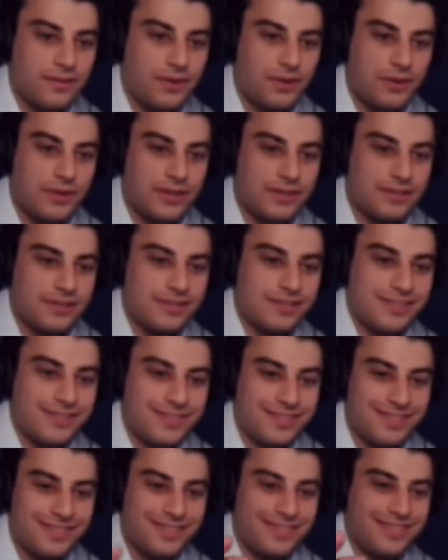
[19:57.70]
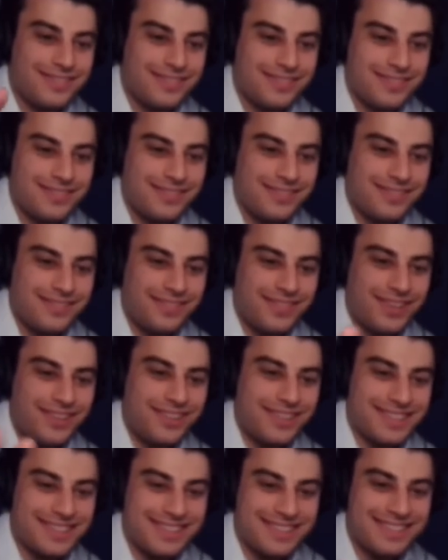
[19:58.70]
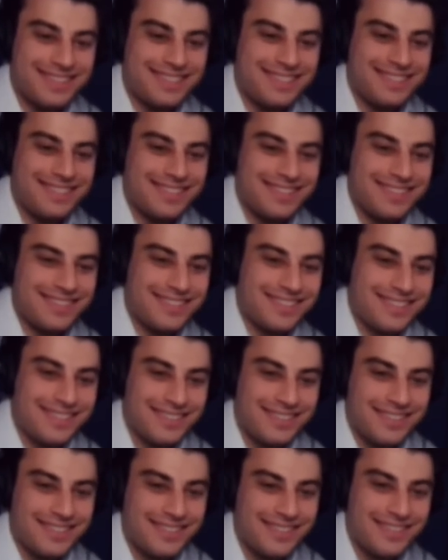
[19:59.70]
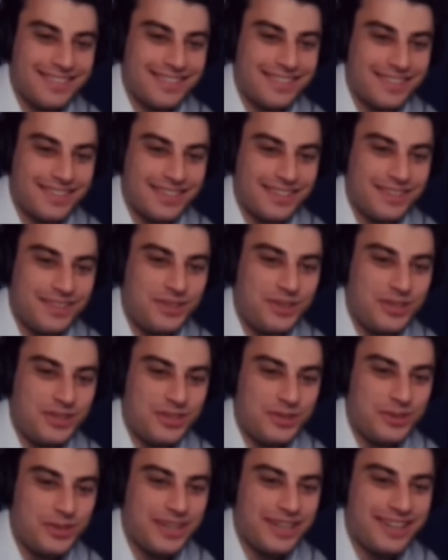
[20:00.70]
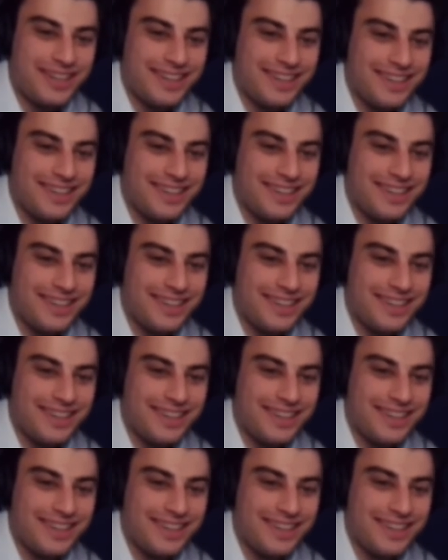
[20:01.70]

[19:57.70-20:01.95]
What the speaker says: Focus. Focus. You could do it.